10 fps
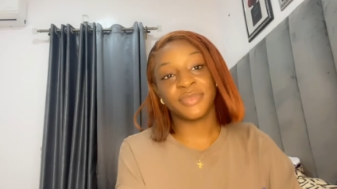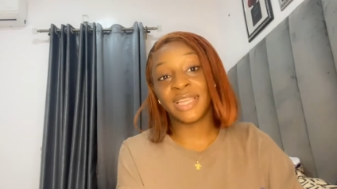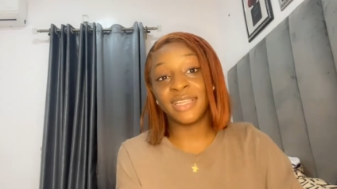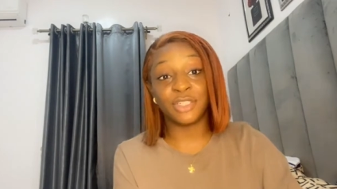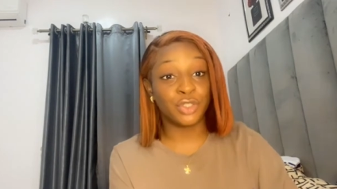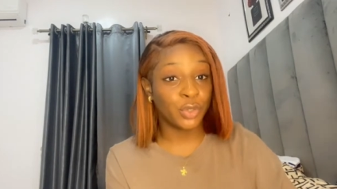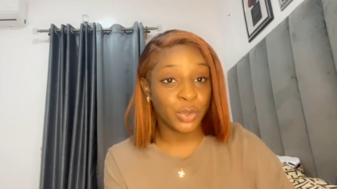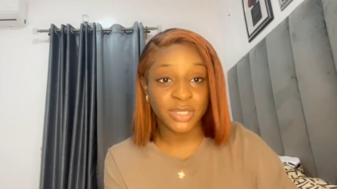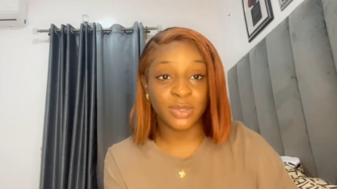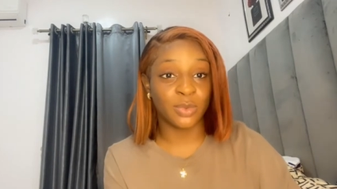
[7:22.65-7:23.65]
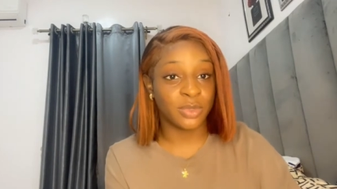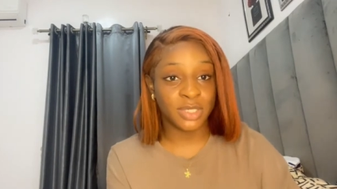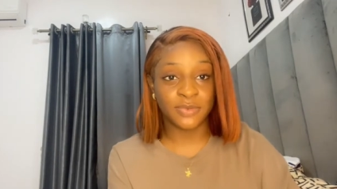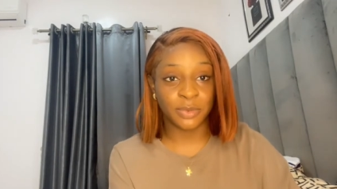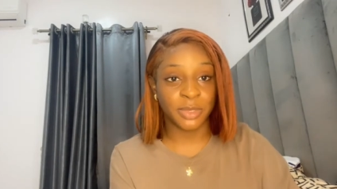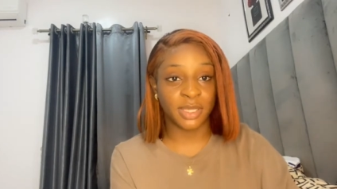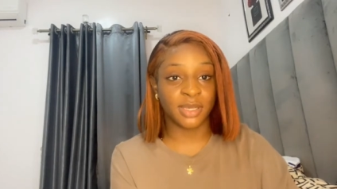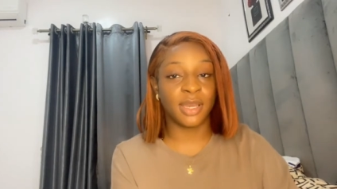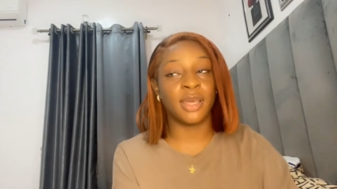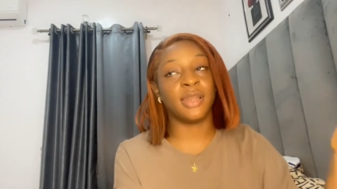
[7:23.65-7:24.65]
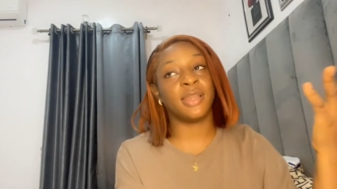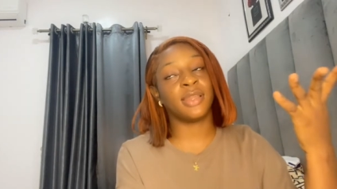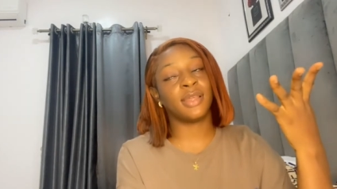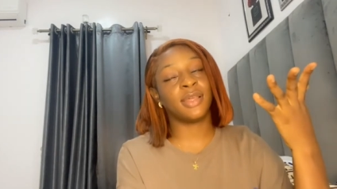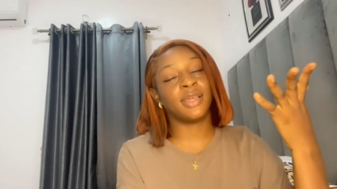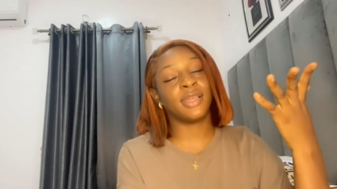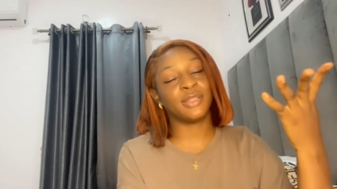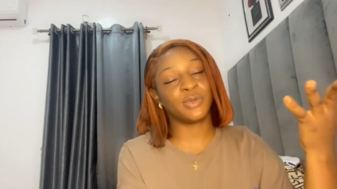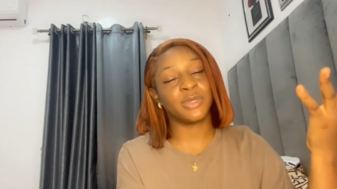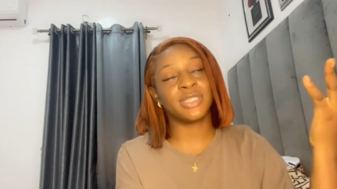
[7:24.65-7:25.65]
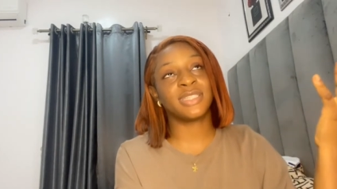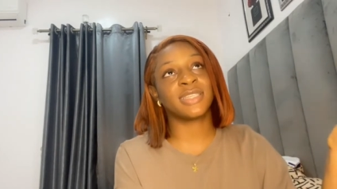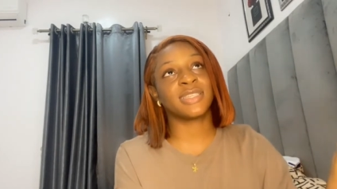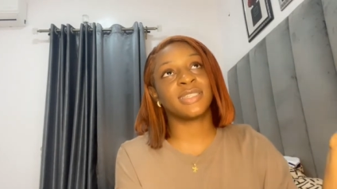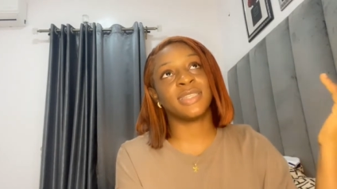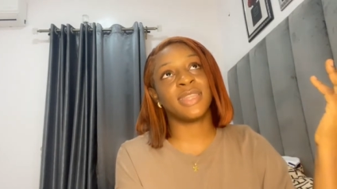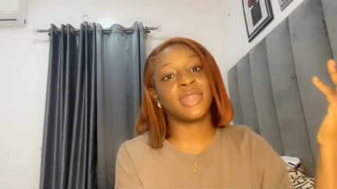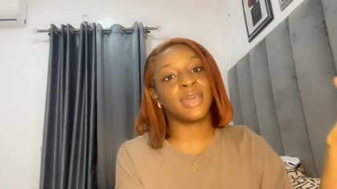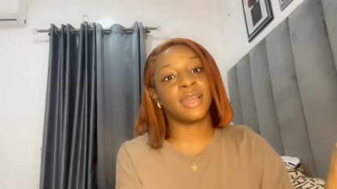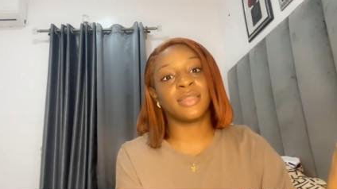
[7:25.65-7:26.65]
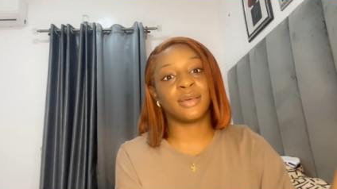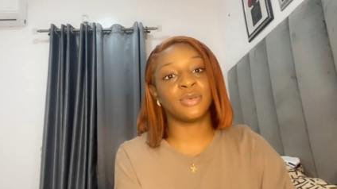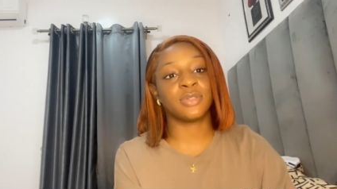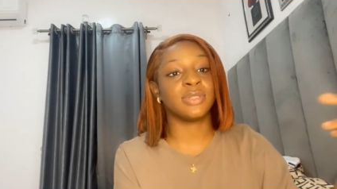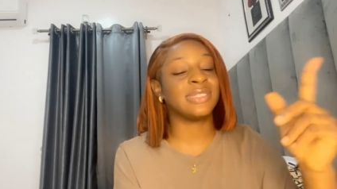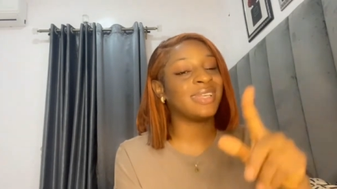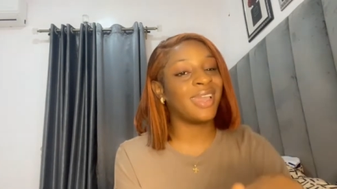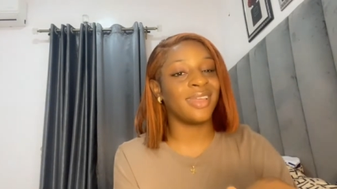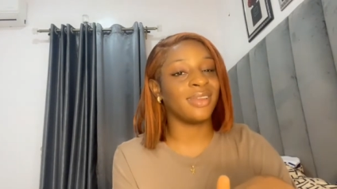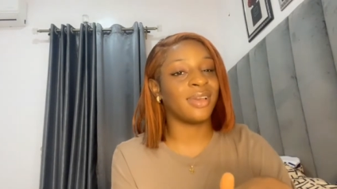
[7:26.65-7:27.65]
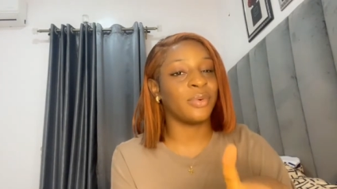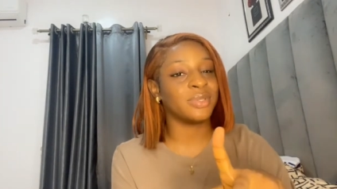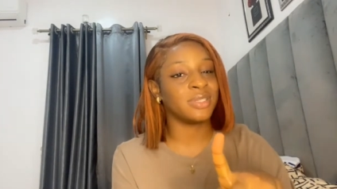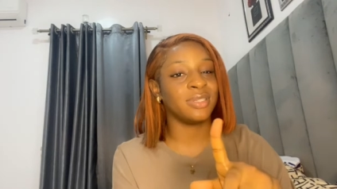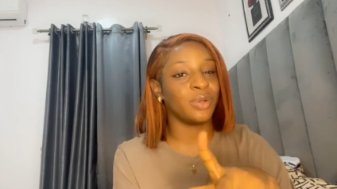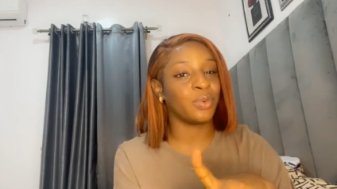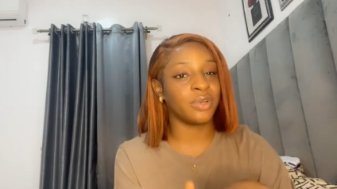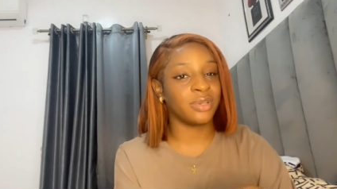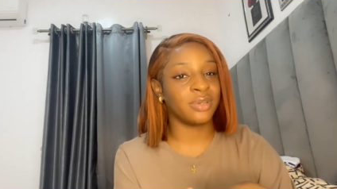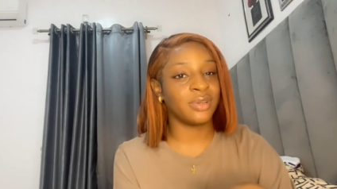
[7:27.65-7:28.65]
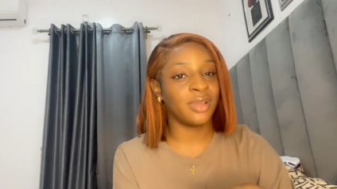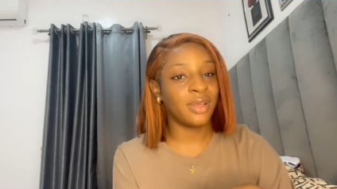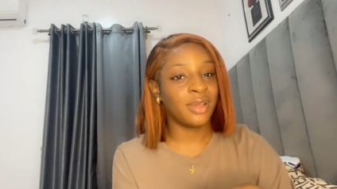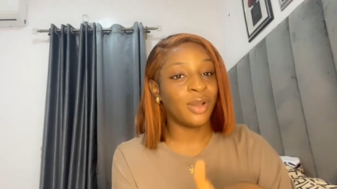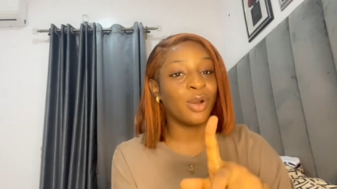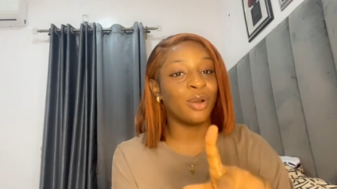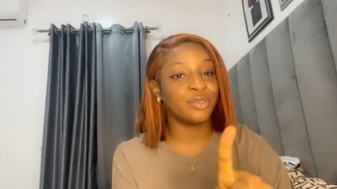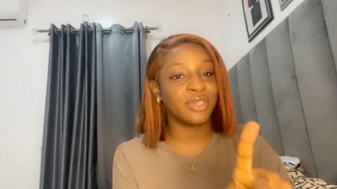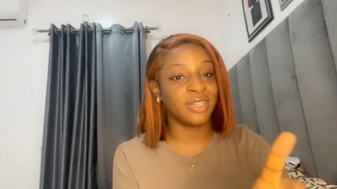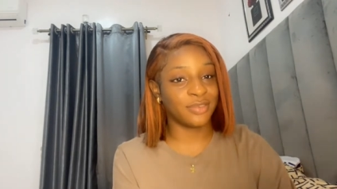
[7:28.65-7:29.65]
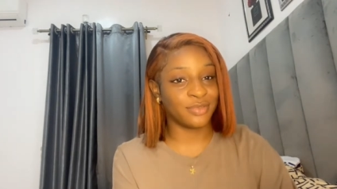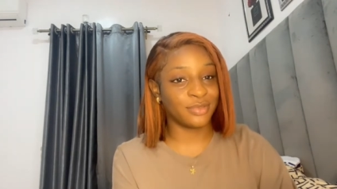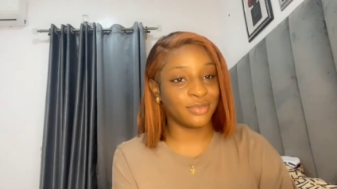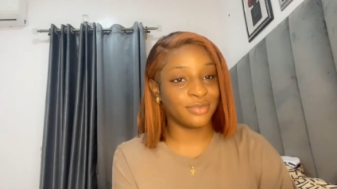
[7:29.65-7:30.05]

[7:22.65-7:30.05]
He chose the watch for me and it was 69,000. Then I was in year 100 level.